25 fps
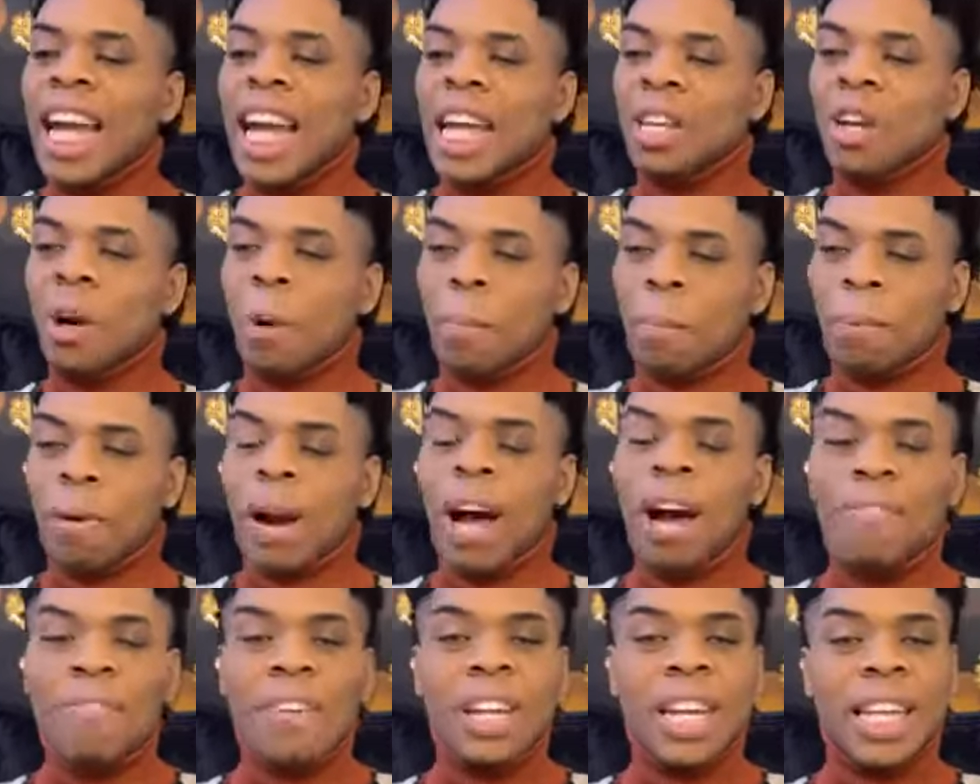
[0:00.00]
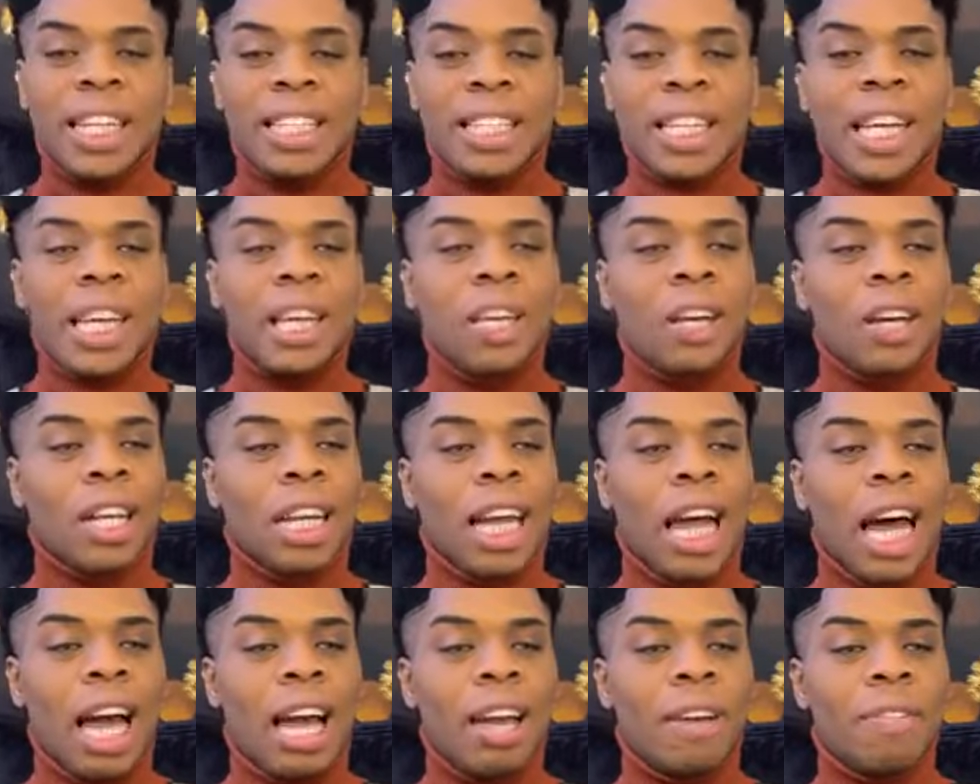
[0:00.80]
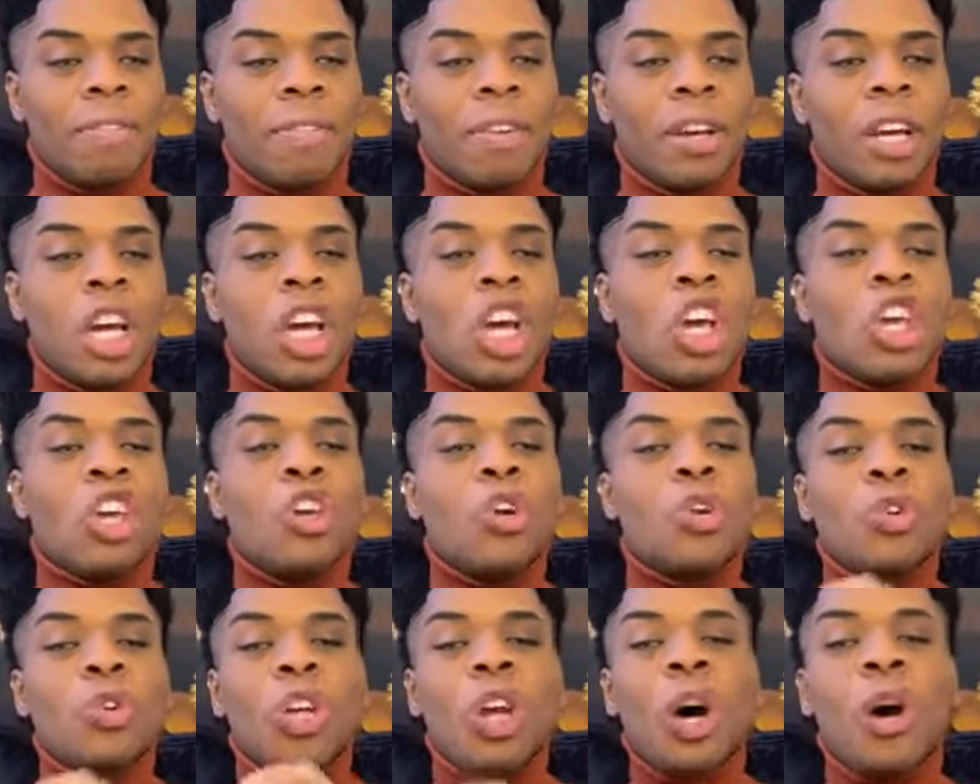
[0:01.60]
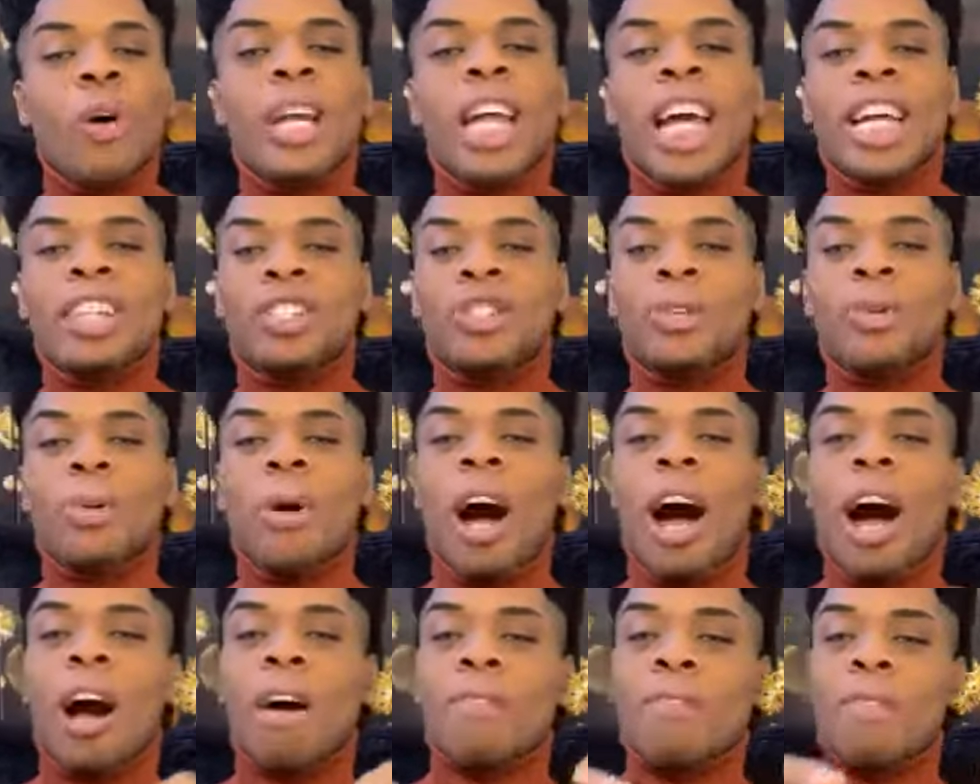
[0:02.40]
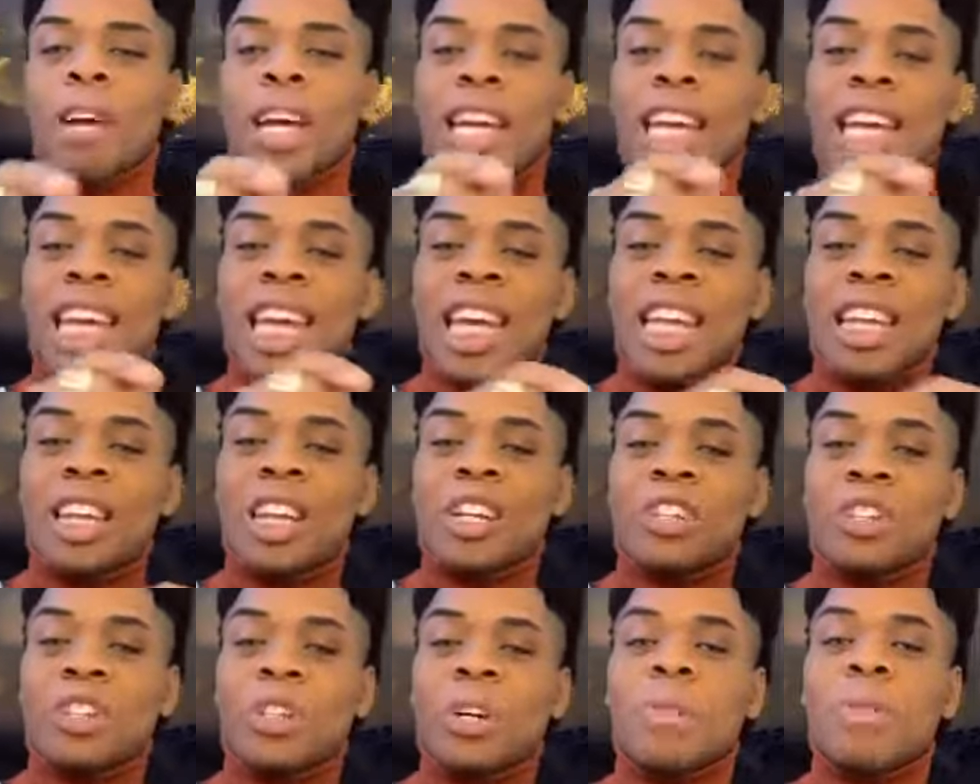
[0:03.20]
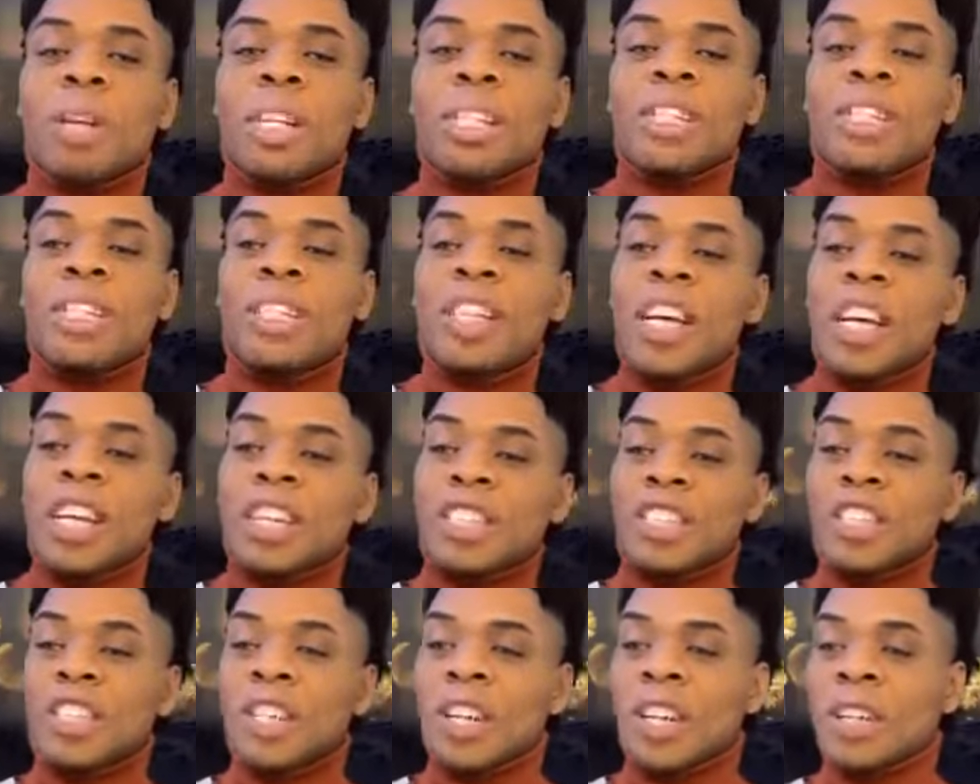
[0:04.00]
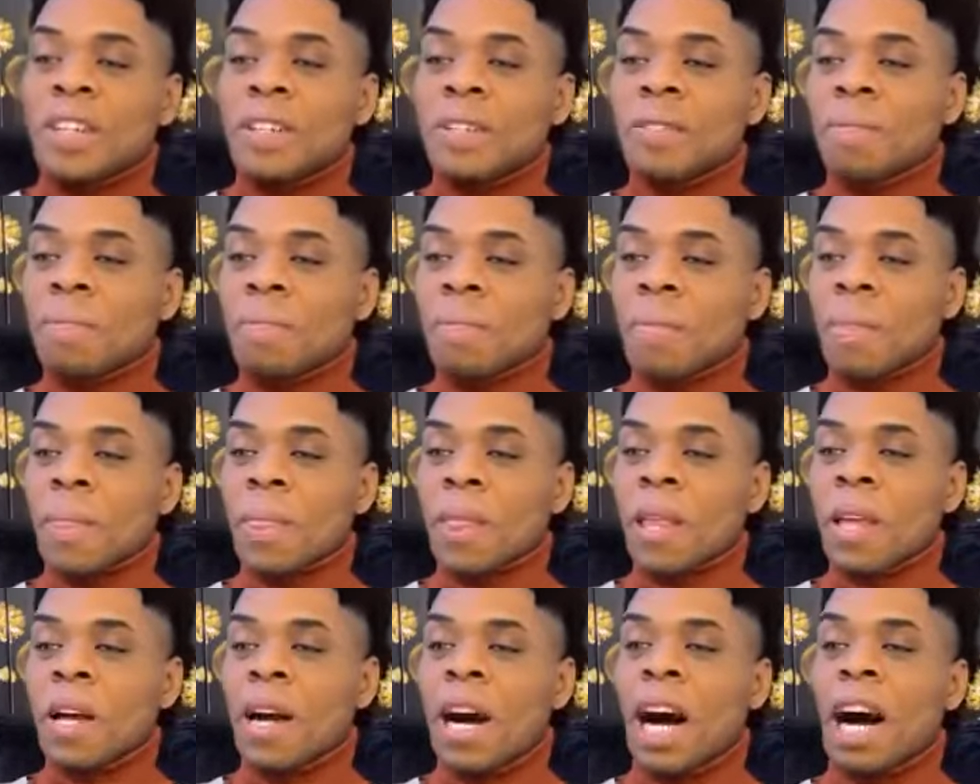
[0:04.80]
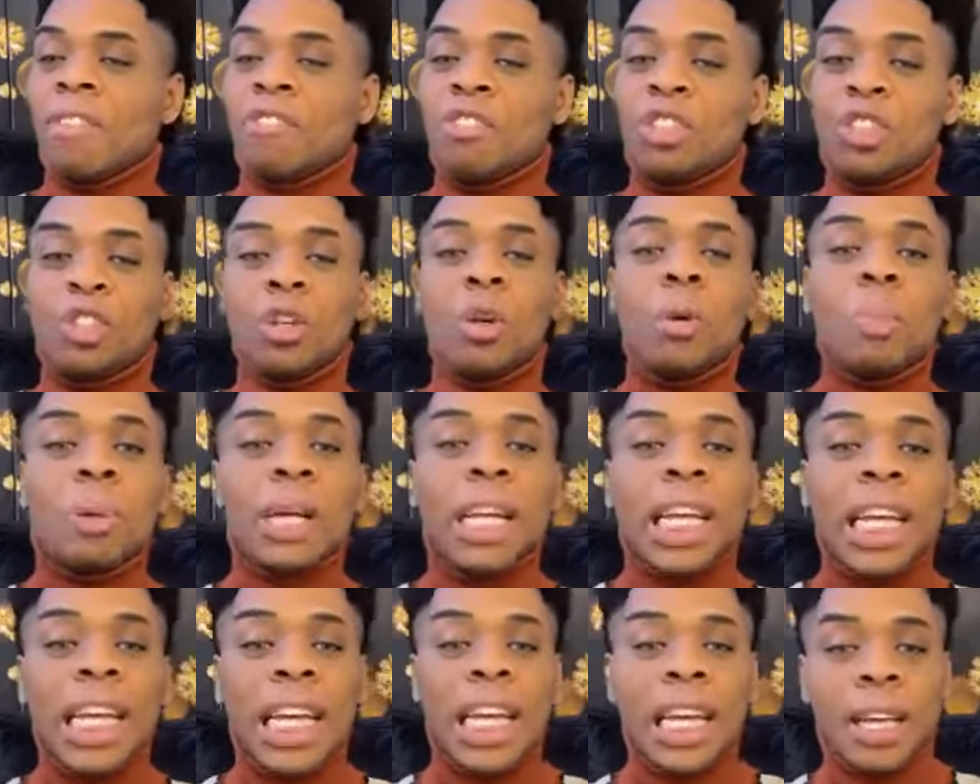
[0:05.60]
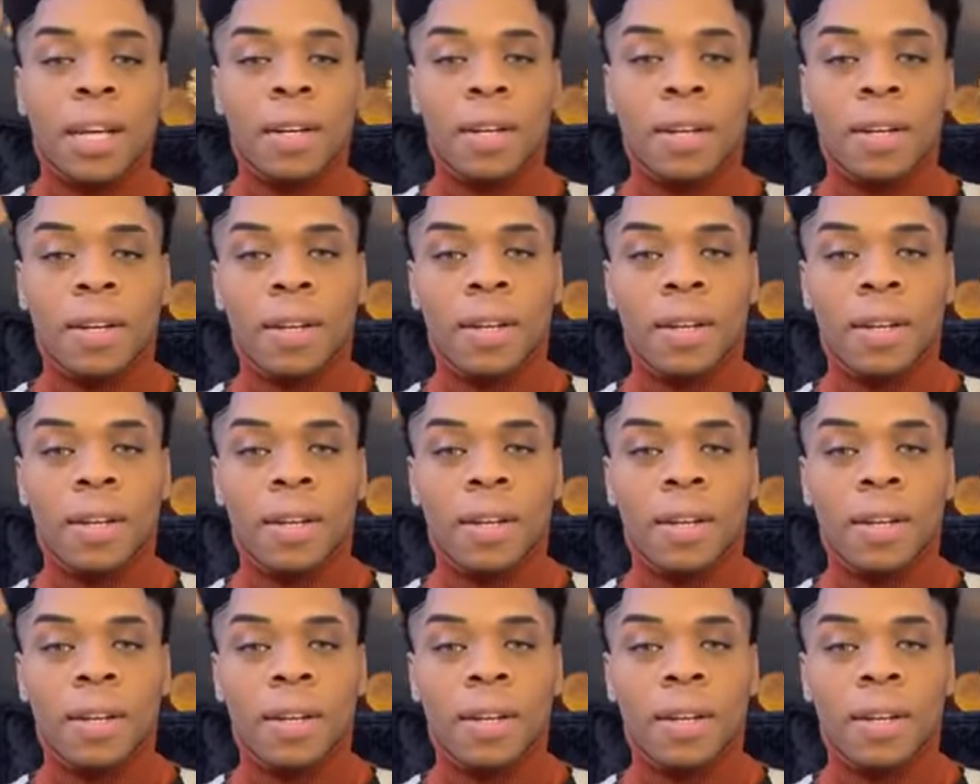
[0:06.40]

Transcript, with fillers: that your prophet is in your life, you know that you are already in the jurisdiction of Jubilee.